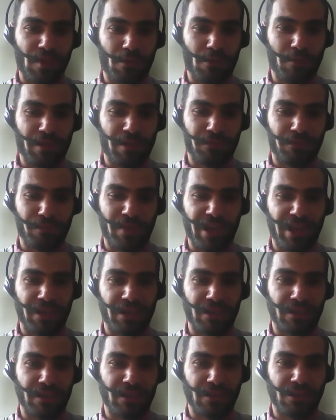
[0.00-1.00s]
with
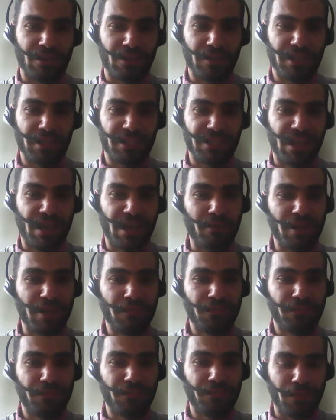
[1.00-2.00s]
my colleague
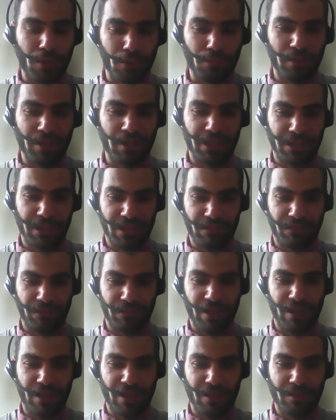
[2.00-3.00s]
Zarif, who will give
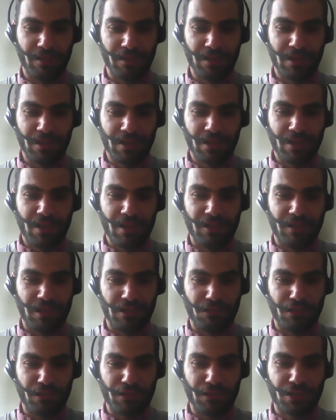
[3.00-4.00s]
an
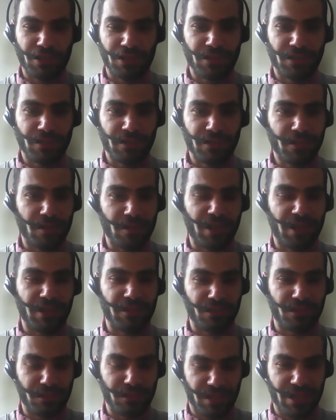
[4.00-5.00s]
introduction
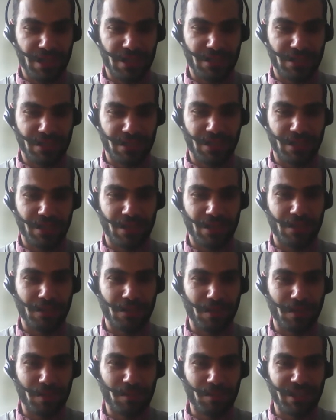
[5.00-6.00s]
about today's
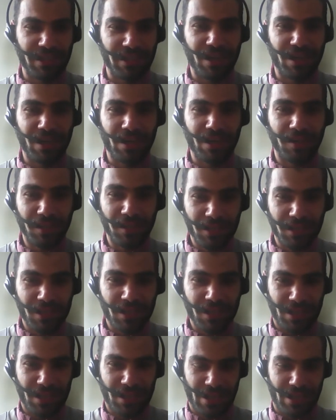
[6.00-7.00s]
webinar
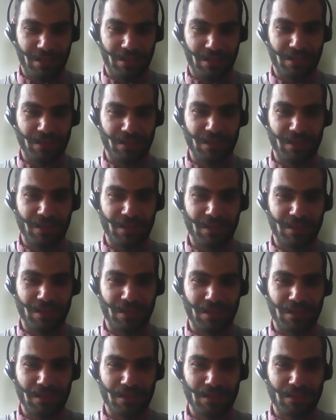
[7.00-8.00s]
and
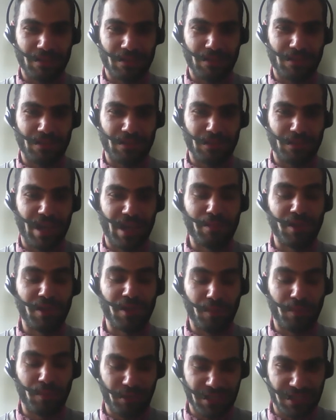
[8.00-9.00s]
the
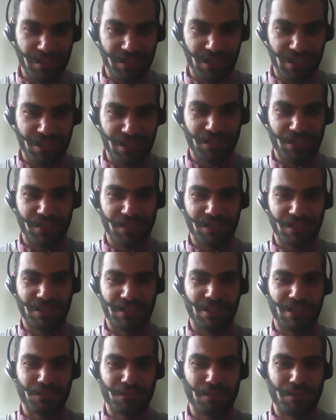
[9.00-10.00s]
double presentations
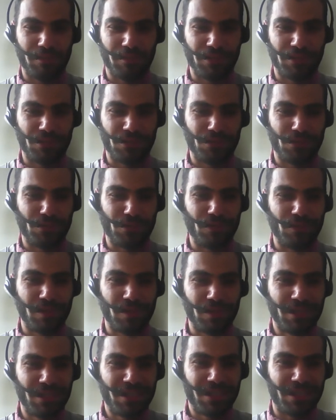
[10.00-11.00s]
that we want to
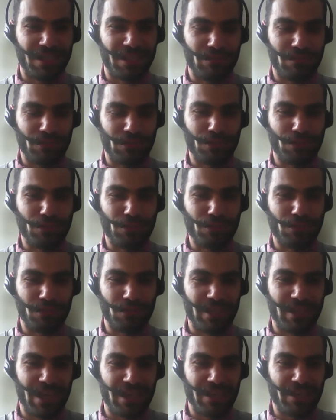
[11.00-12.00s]
give you
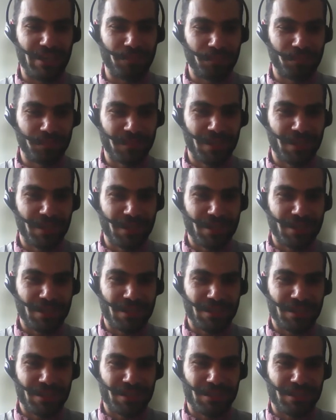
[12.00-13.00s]
today.
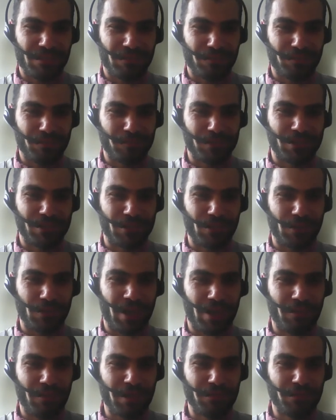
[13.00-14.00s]
So
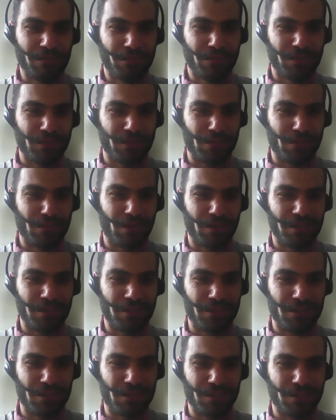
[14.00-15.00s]
Zarif, the floor
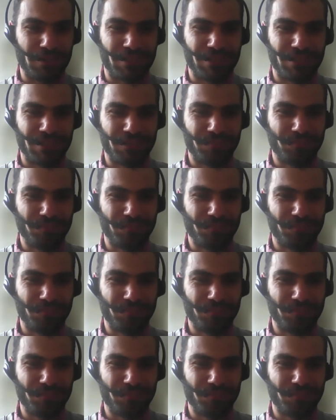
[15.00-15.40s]
is yours.